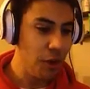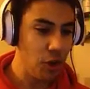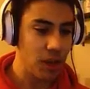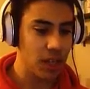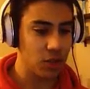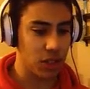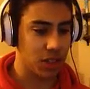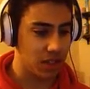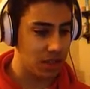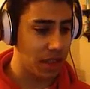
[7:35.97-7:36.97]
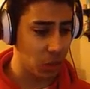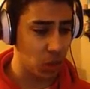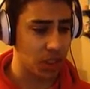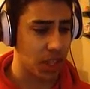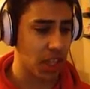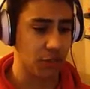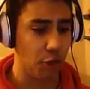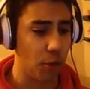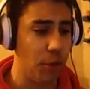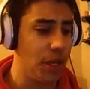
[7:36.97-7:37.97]
Phew, that was, that was tense
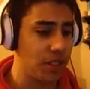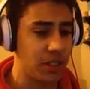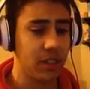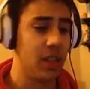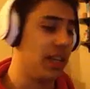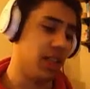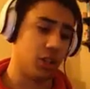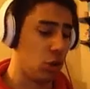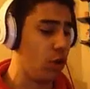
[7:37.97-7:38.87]
for a bit. Well, that's